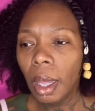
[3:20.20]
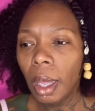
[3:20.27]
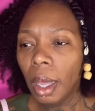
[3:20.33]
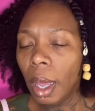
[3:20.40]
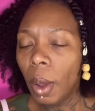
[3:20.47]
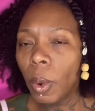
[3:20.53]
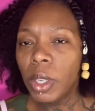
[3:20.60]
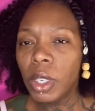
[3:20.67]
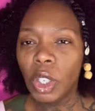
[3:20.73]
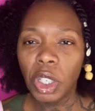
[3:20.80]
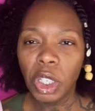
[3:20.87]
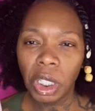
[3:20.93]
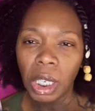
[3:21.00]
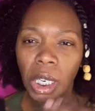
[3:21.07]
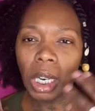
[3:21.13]
it was a
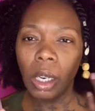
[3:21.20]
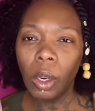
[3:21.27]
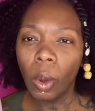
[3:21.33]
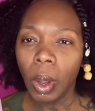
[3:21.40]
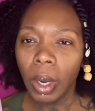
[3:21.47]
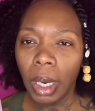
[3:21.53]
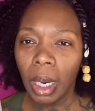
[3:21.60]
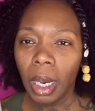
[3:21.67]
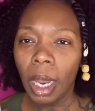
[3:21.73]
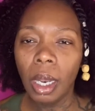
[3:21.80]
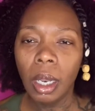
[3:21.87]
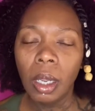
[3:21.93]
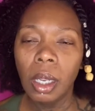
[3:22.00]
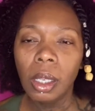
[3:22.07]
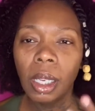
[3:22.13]
sheen on it. It
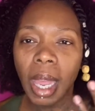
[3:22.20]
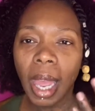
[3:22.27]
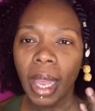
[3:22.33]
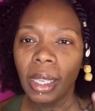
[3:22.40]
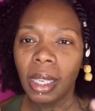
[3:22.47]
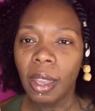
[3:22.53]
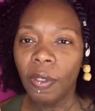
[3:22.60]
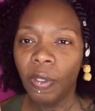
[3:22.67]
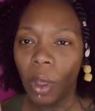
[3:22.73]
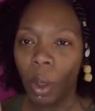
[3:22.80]
looked as if...